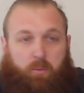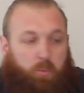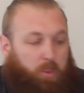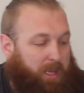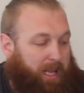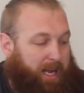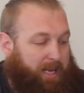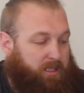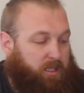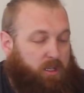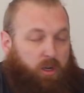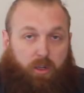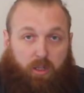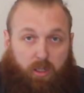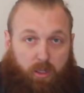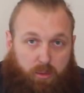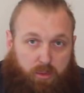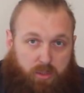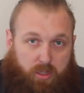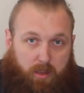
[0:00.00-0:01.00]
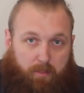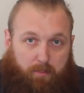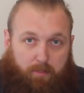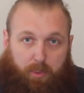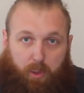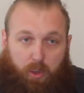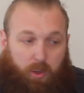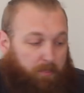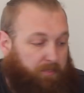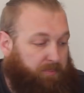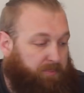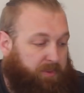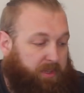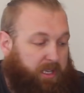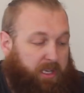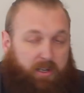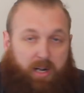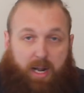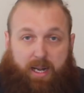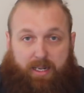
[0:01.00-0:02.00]
We like to not use them, but
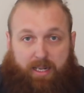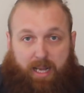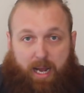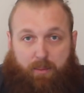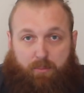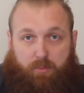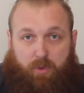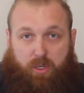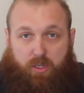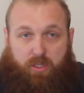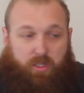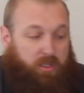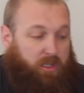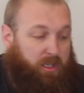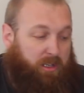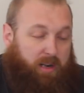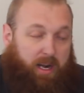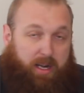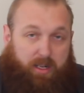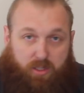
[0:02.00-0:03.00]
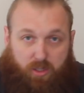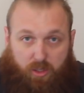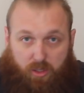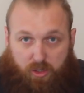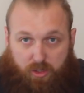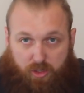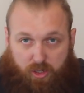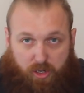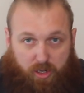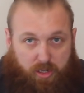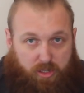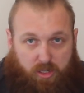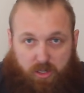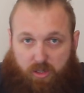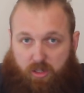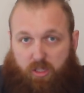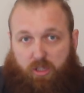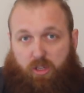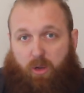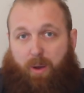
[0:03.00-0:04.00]
they're great cameras, they're great
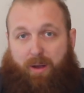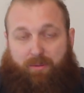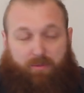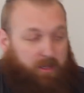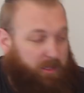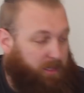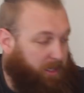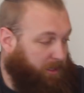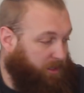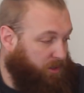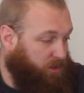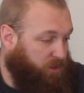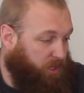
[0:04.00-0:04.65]
torches, they do everything.